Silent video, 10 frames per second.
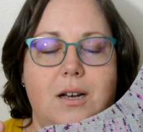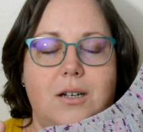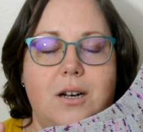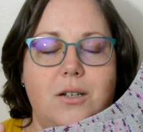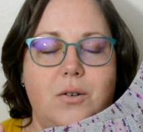
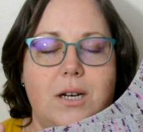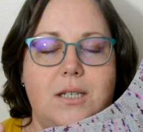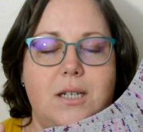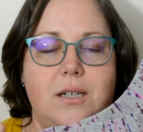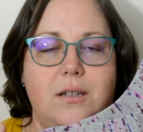
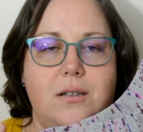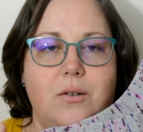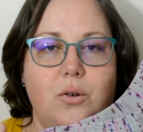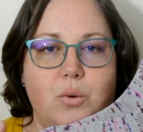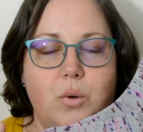contrasting
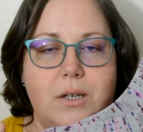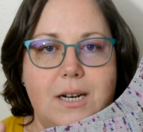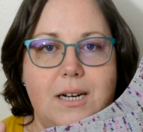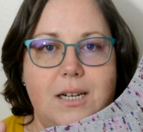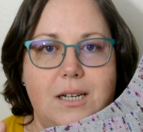or
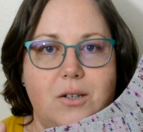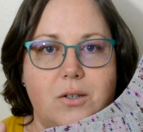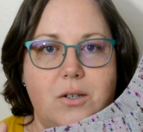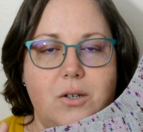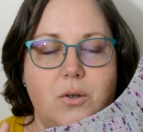coordinating
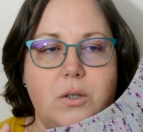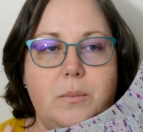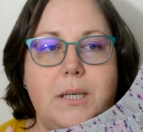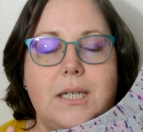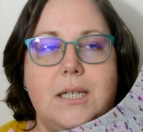heels and toes,
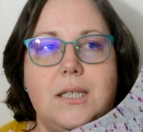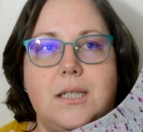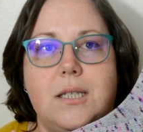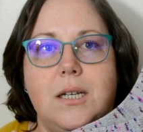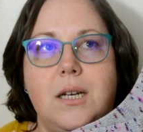
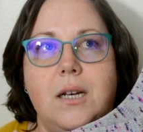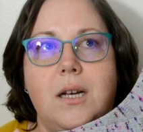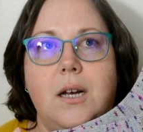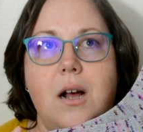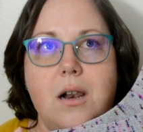because
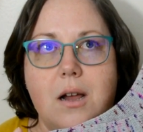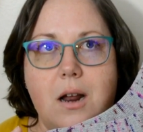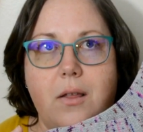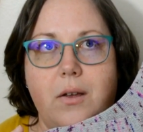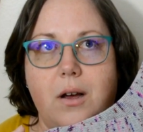a
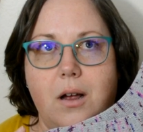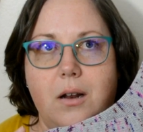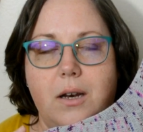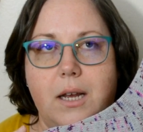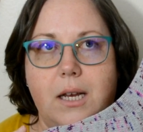lot of the
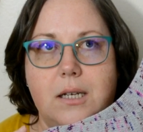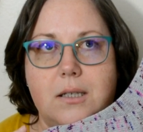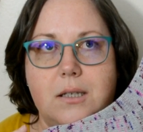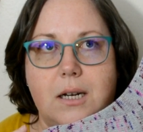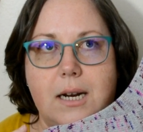
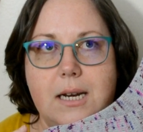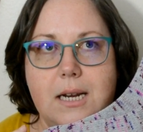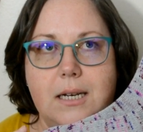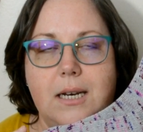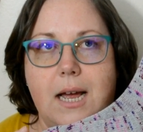Holidays that I
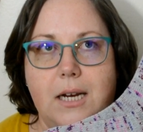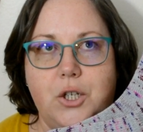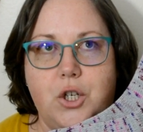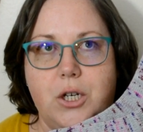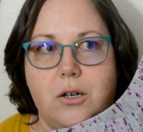knit
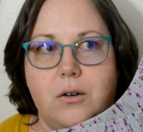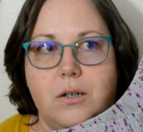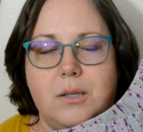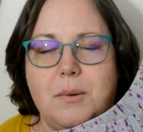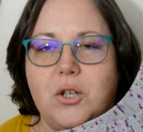last year,
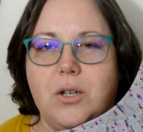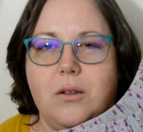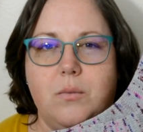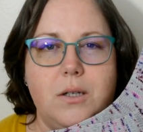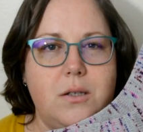especially
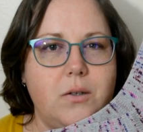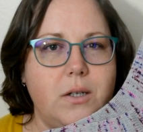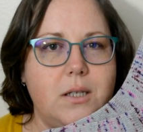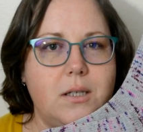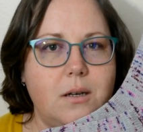the ones
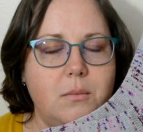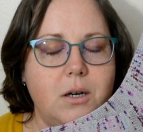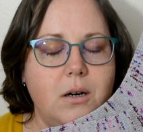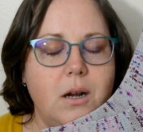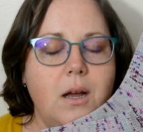during the
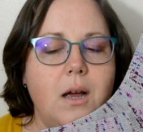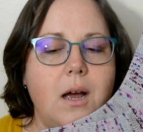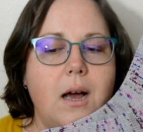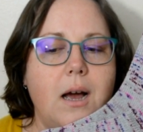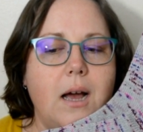summer,
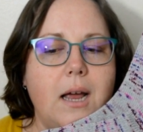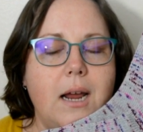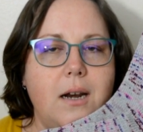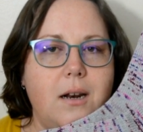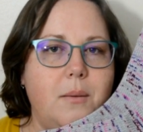I
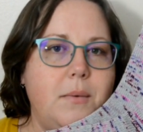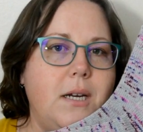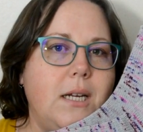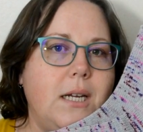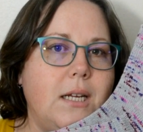ended up
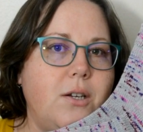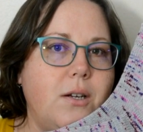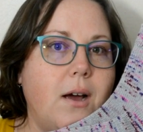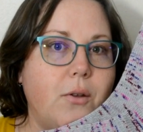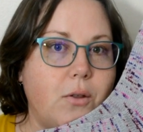knitting
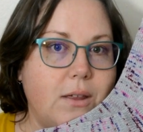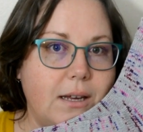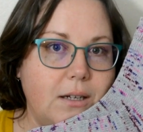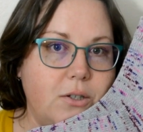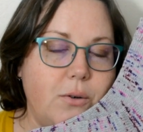into other
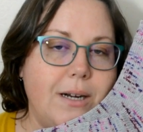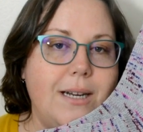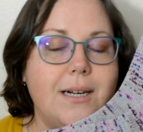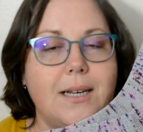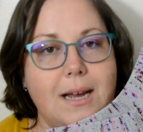things. You know, I
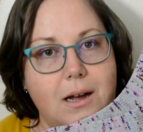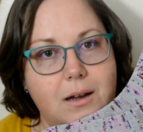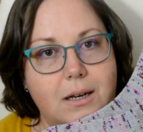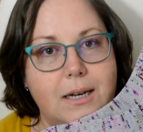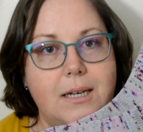knit a
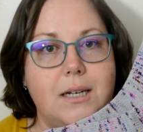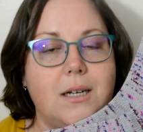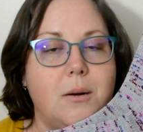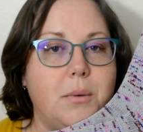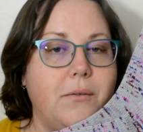cowl, I knit a
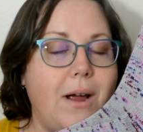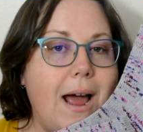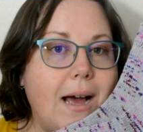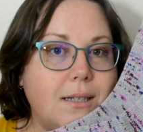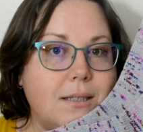couple of
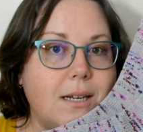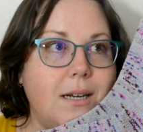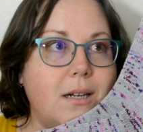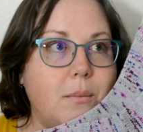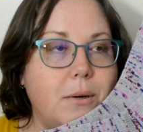hats, I
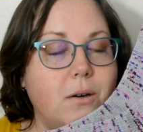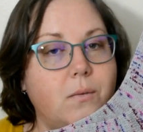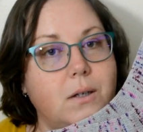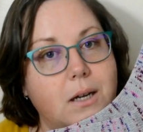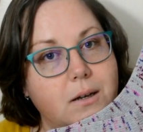knit a pair
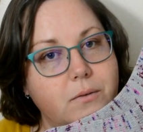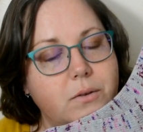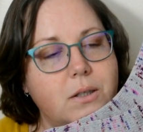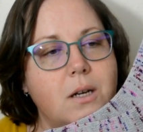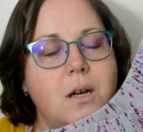of gloves.